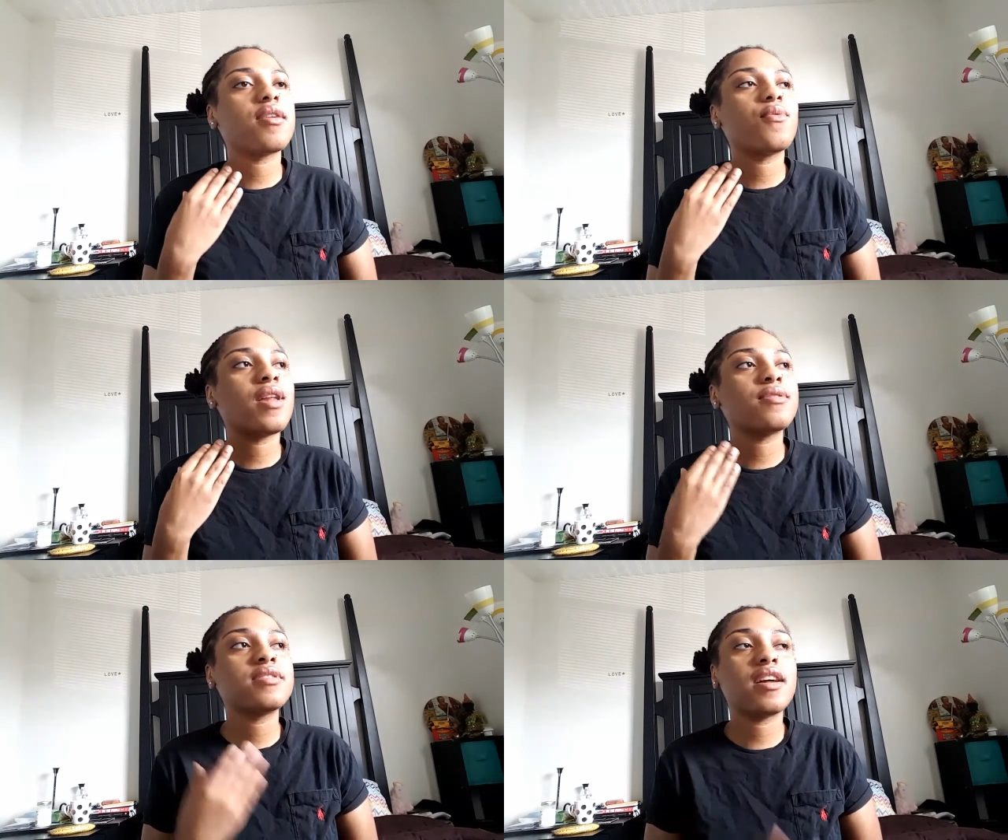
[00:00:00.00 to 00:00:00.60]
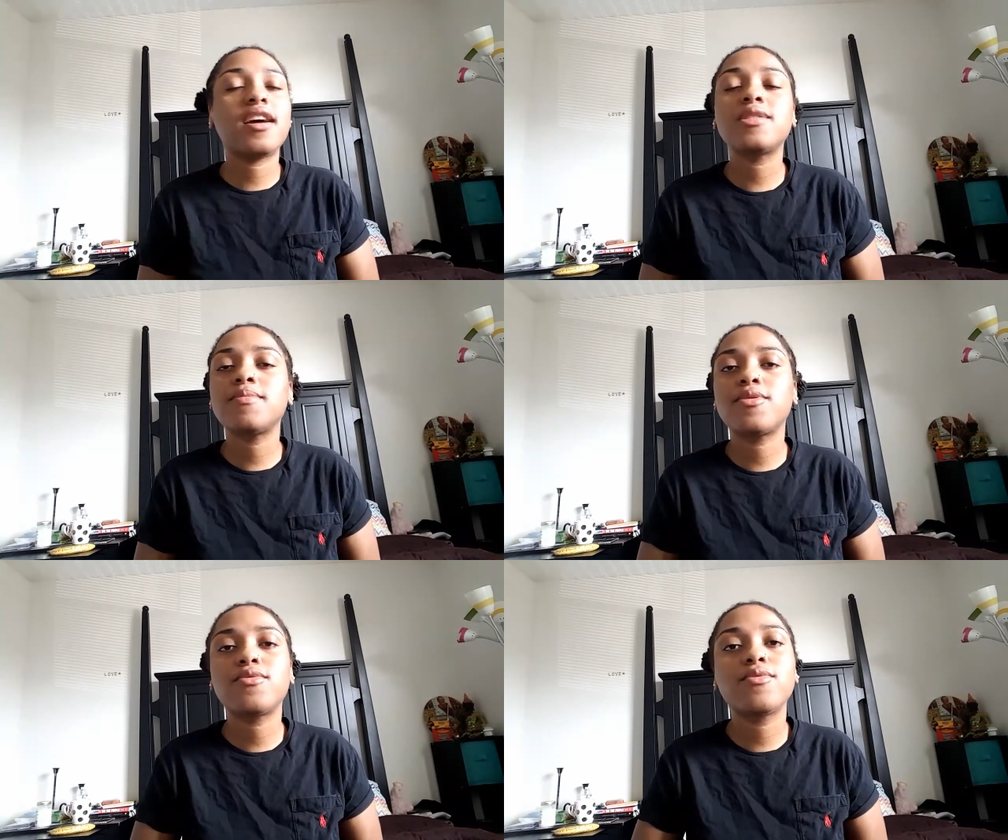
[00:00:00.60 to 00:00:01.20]
when I was in the
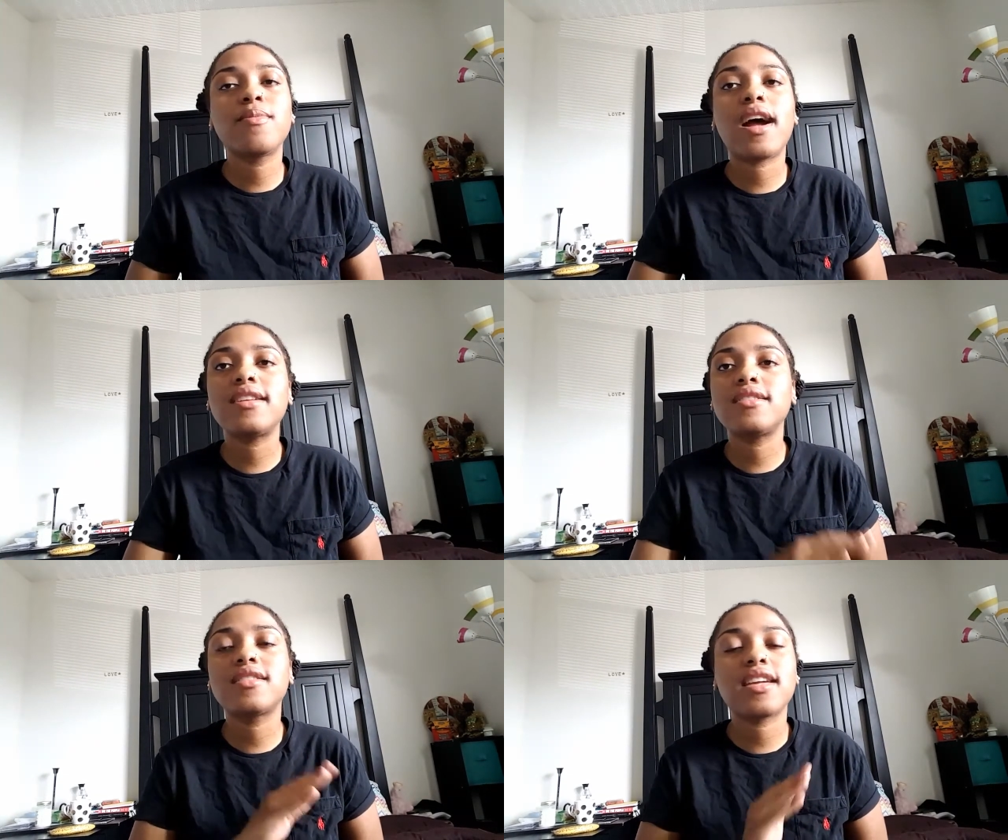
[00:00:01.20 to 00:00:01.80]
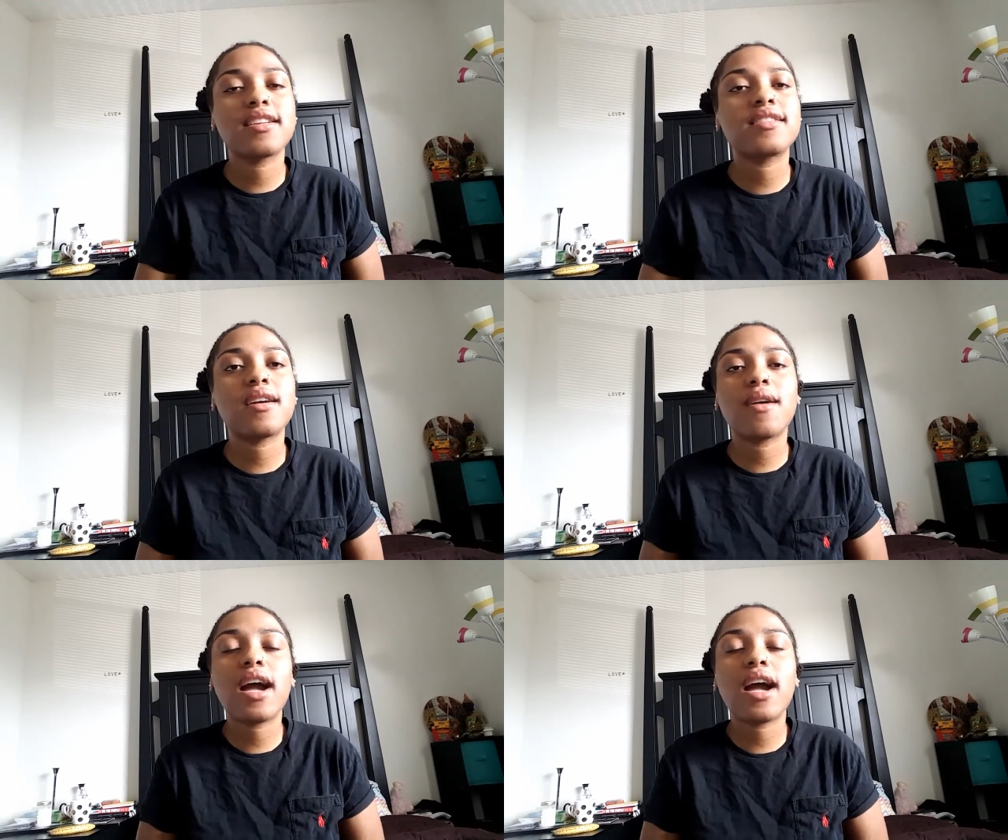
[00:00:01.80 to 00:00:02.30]
hospital room, I just can't stop.